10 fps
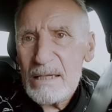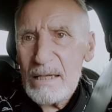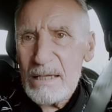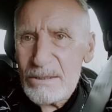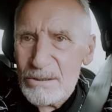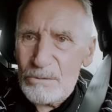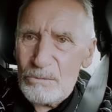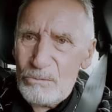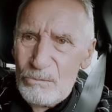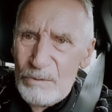is that
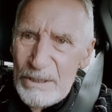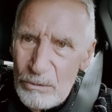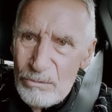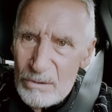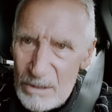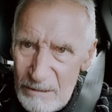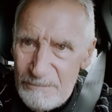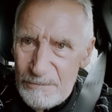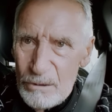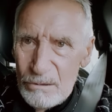we don't
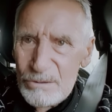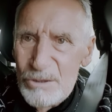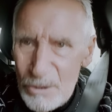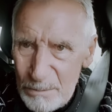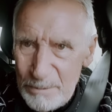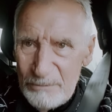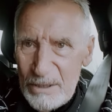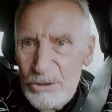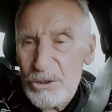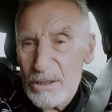live on top of
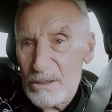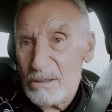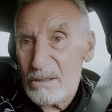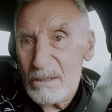each other,